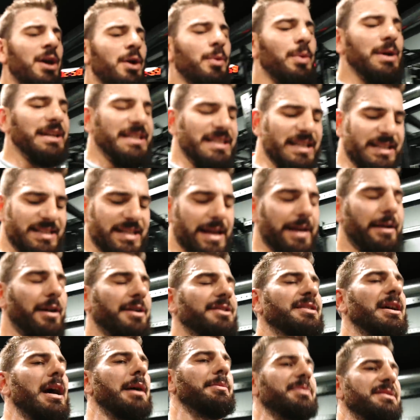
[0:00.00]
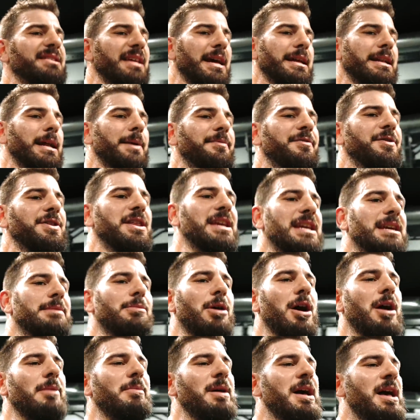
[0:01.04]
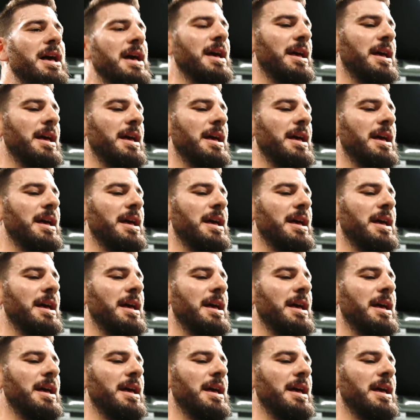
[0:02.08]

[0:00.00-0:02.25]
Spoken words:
We did take our time setting up for the EMOM.